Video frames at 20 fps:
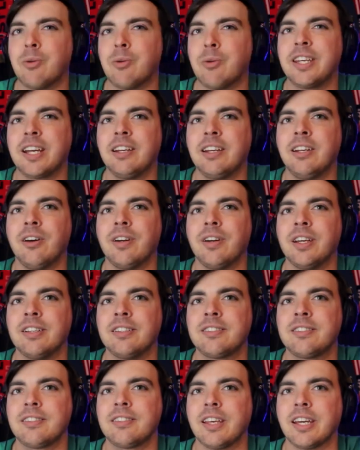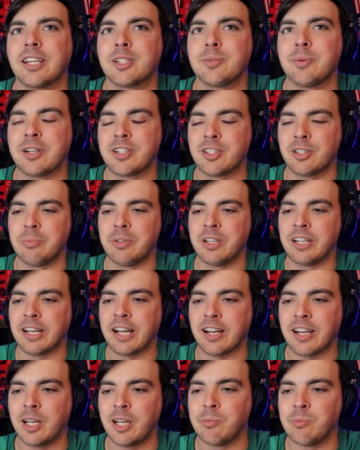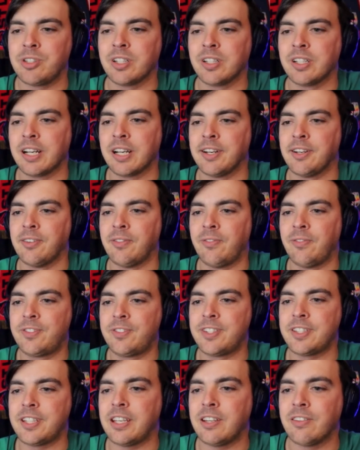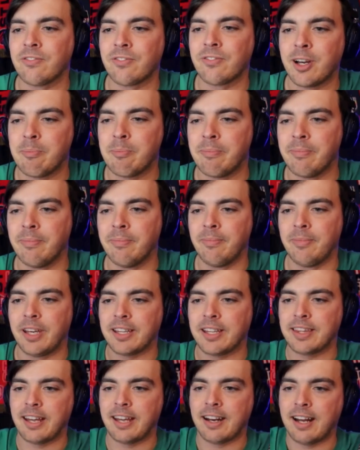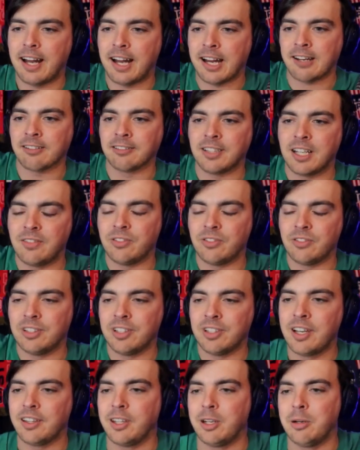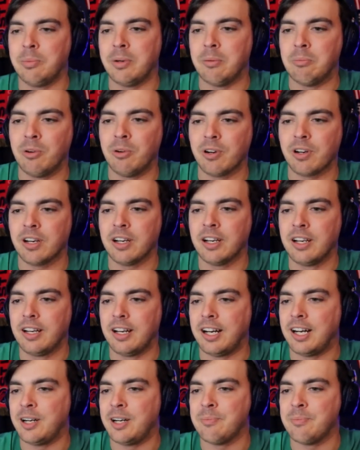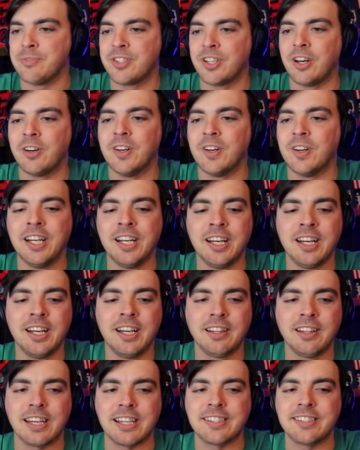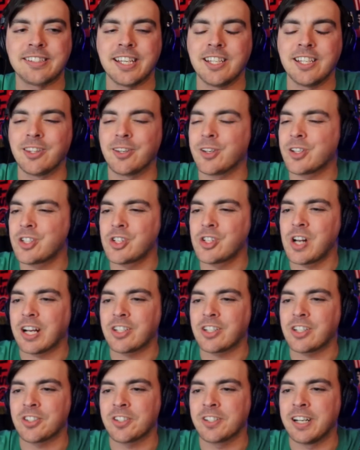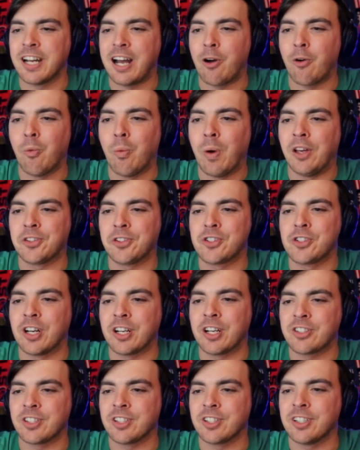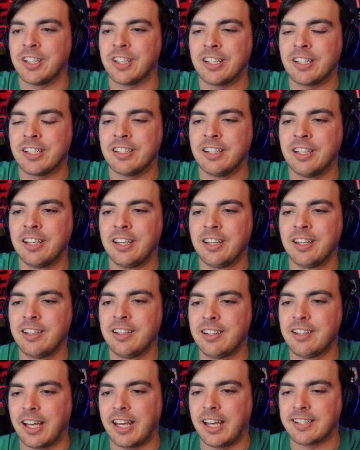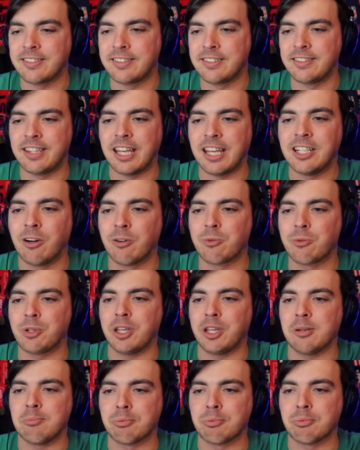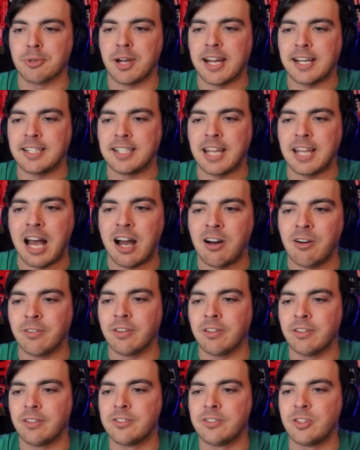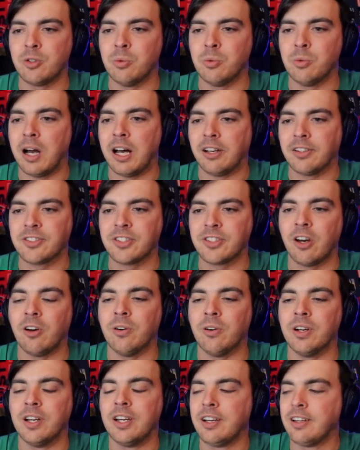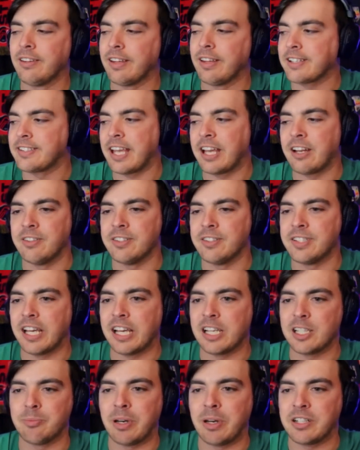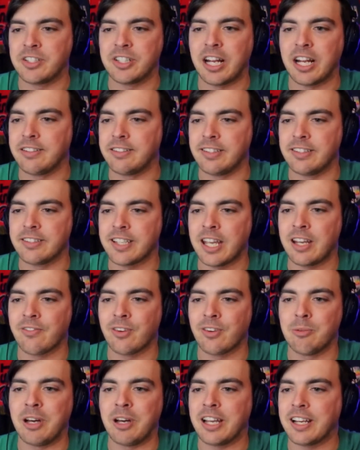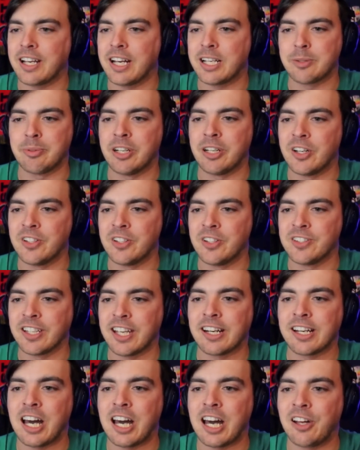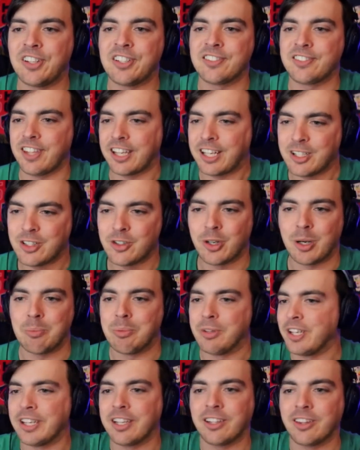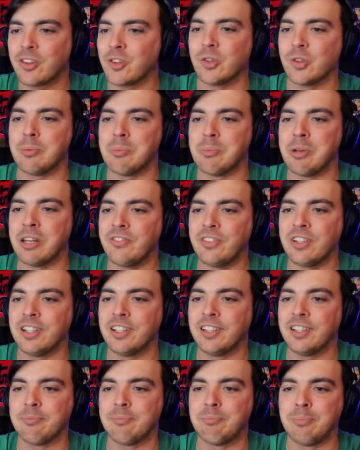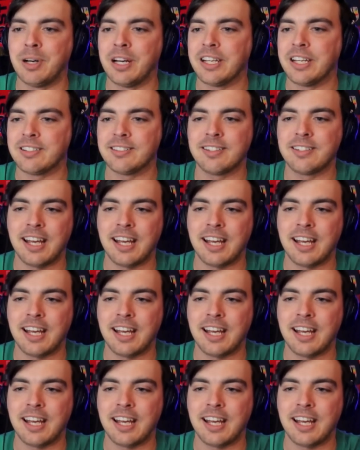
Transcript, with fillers: thing I noticed, like especially being at games, you can kind of see from like that higher level a little mm bit mm-hmm. more. Um, so like seeing their structure and how well structured and like they don't really break down too well. So like San Jose's best chances came from like Espinoza and Cade Cowell just like dribbling through the midfield, but mm.